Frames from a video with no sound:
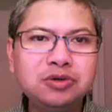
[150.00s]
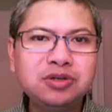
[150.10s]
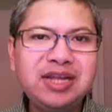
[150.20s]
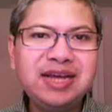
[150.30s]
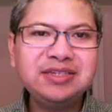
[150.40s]

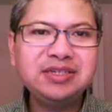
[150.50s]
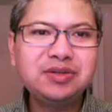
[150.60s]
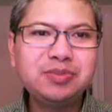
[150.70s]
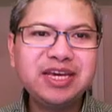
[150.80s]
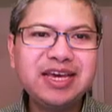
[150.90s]
So
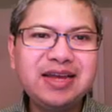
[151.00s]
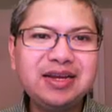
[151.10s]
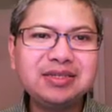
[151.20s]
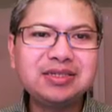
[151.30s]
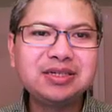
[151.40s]
classical
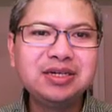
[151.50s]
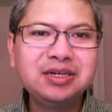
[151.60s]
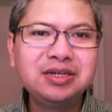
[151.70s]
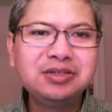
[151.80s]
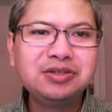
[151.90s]
mechanics.
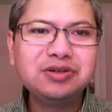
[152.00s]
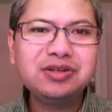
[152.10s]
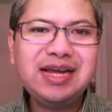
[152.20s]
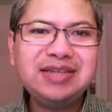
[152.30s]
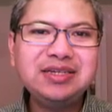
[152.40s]

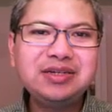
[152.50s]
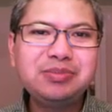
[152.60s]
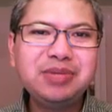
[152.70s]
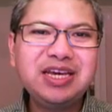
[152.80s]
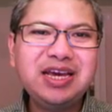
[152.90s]
So
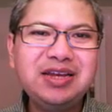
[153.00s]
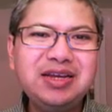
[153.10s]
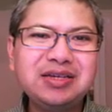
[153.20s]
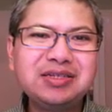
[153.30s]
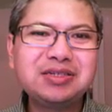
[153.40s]
classical
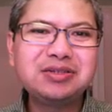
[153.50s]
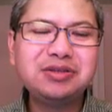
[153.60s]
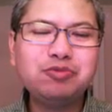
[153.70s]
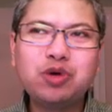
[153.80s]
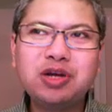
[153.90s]

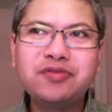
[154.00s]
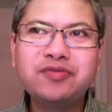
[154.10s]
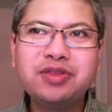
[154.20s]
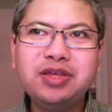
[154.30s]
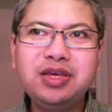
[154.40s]
mechanics, one
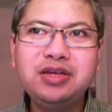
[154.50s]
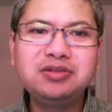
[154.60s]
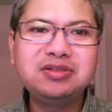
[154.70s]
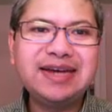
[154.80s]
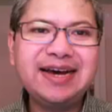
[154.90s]
of
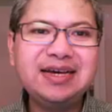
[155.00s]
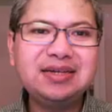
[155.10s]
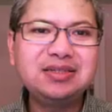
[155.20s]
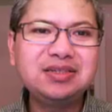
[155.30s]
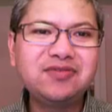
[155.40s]
the
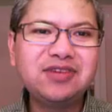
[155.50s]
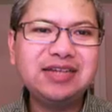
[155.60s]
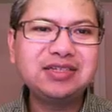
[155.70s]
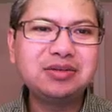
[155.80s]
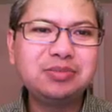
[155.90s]
giants
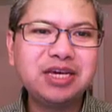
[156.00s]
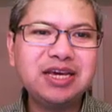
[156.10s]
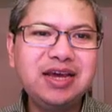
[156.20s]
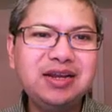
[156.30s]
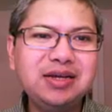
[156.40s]
of classical
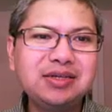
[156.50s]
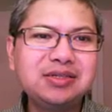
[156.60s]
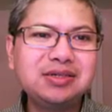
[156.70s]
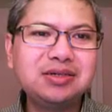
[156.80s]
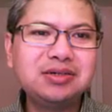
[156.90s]

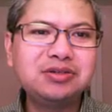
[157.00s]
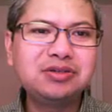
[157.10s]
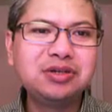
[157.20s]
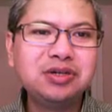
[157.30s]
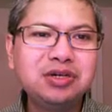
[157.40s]
mechanics
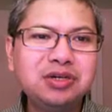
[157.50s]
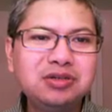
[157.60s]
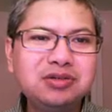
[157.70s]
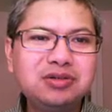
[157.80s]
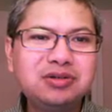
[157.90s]
is
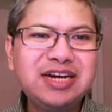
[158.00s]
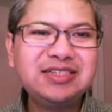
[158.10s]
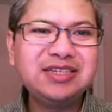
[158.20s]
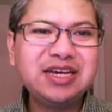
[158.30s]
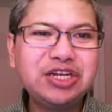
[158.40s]

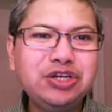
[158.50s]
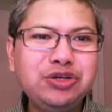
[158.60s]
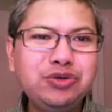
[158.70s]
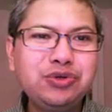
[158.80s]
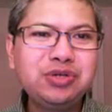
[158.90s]
Sir Isaac
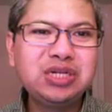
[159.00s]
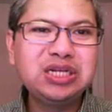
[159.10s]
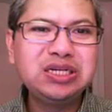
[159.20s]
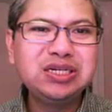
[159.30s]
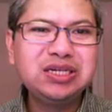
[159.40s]

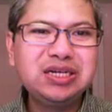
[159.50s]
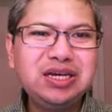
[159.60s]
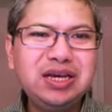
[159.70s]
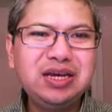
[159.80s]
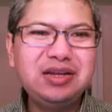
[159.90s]
Newton,
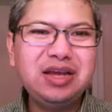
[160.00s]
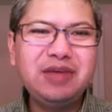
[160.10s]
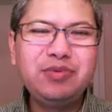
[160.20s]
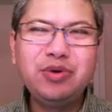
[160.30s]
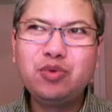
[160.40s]

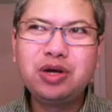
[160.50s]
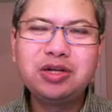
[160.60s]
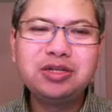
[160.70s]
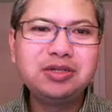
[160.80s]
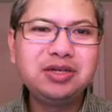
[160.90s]
and
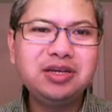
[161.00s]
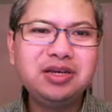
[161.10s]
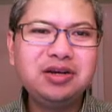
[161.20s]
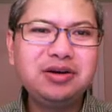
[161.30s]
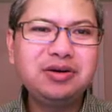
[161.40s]
everyone
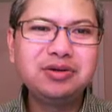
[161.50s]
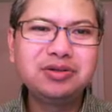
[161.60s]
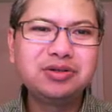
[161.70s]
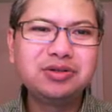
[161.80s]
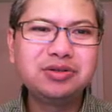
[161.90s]

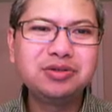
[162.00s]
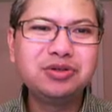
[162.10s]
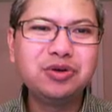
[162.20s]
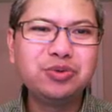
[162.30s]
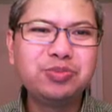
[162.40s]
here
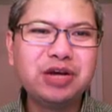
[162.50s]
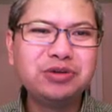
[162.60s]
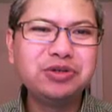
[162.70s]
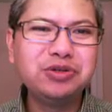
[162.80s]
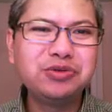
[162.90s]
should know
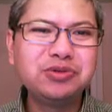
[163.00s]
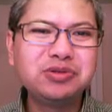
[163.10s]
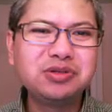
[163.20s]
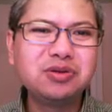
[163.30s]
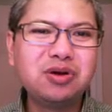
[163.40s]
about
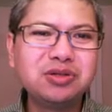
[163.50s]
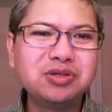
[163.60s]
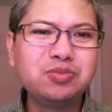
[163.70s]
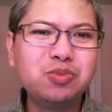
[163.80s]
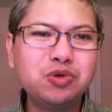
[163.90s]
Newton's
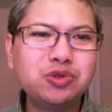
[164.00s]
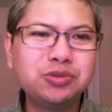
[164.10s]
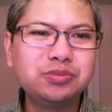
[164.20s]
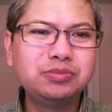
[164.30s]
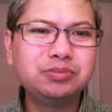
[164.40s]
laws of
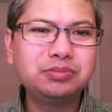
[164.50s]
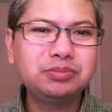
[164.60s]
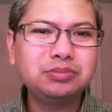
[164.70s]
motion.